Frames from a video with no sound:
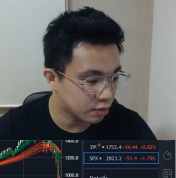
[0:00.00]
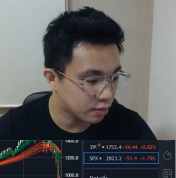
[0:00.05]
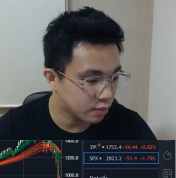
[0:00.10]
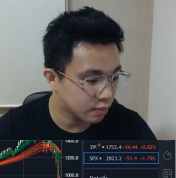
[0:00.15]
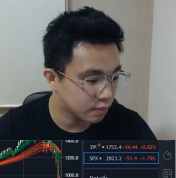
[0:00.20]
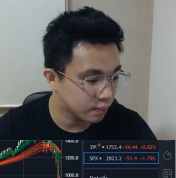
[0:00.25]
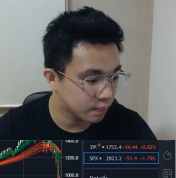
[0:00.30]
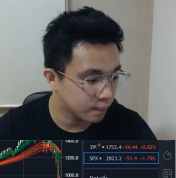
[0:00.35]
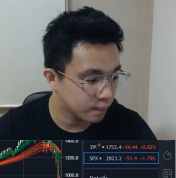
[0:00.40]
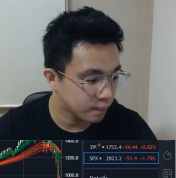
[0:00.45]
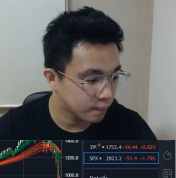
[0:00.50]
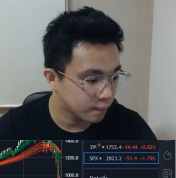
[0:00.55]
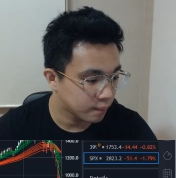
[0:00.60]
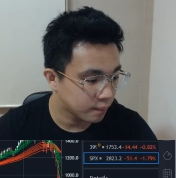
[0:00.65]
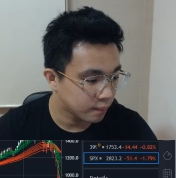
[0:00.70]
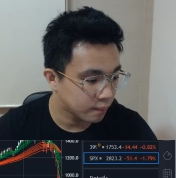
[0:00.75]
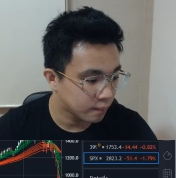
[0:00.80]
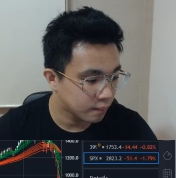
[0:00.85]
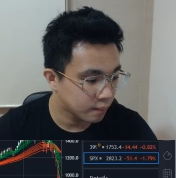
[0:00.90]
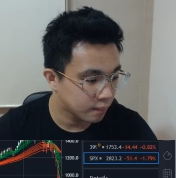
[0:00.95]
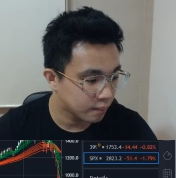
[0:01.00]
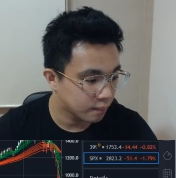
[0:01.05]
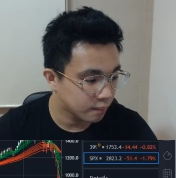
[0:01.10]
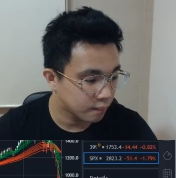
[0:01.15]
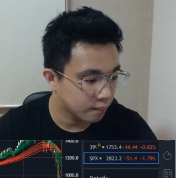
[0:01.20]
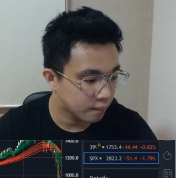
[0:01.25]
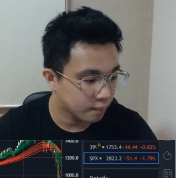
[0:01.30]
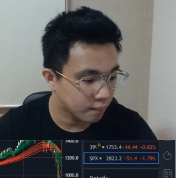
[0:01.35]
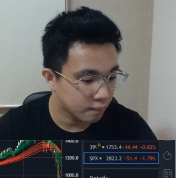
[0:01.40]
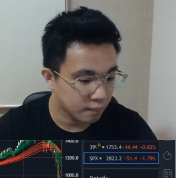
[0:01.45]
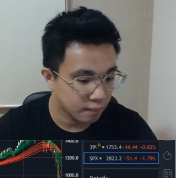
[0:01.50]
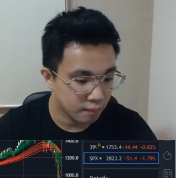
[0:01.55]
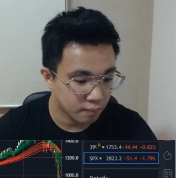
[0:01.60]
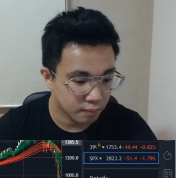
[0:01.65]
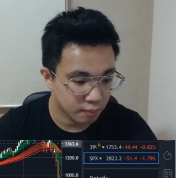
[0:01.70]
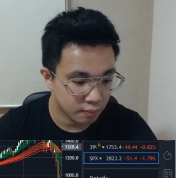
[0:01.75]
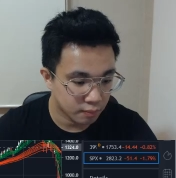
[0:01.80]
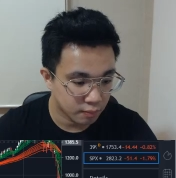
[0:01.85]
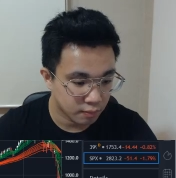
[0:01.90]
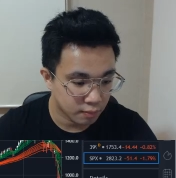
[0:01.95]

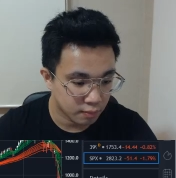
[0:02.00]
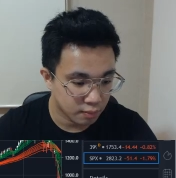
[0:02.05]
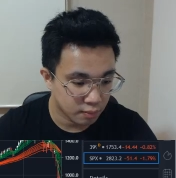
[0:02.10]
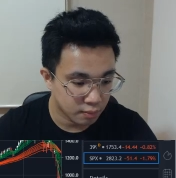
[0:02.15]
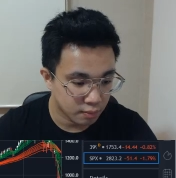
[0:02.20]
No one is speaking in this clip.